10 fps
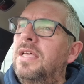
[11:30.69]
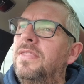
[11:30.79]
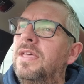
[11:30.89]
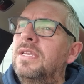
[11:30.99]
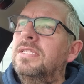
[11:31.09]

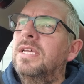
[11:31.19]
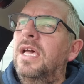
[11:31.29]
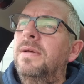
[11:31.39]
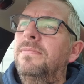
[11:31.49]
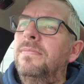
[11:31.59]
that
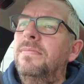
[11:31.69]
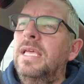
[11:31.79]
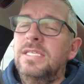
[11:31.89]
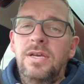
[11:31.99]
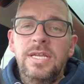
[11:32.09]

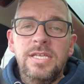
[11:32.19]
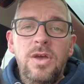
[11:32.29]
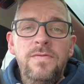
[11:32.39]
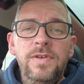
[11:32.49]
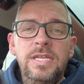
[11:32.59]
it's got its
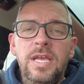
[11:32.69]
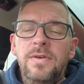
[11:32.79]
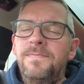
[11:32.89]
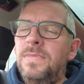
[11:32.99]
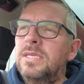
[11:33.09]
own video.